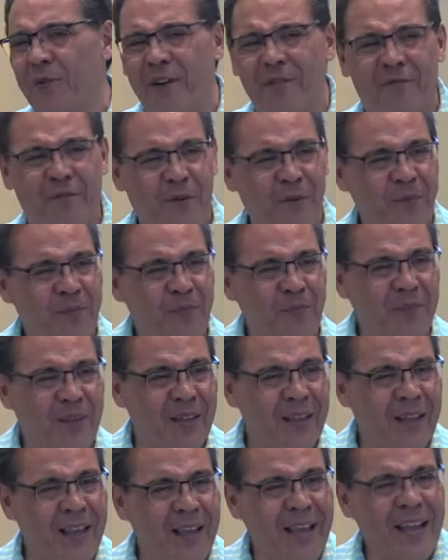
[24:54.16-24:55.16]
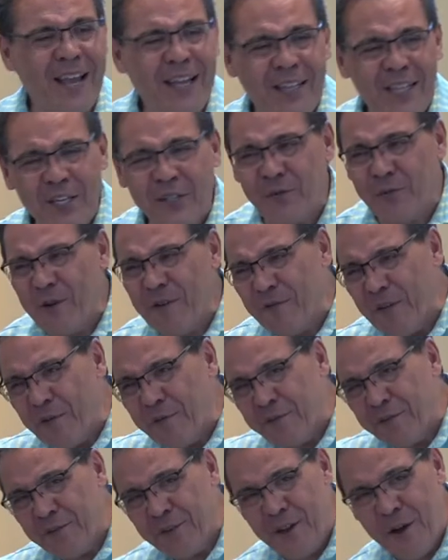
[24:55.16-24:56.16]
river. And this river
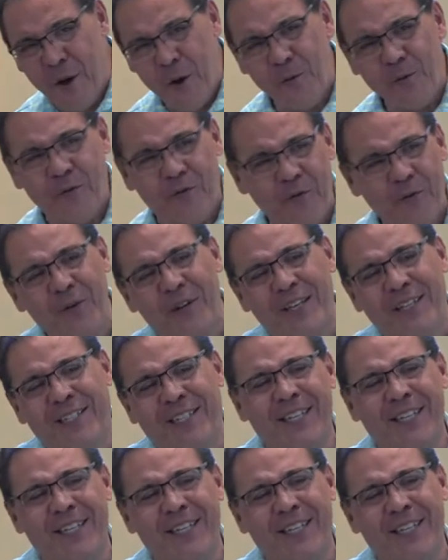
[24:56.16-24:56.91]
flowed through the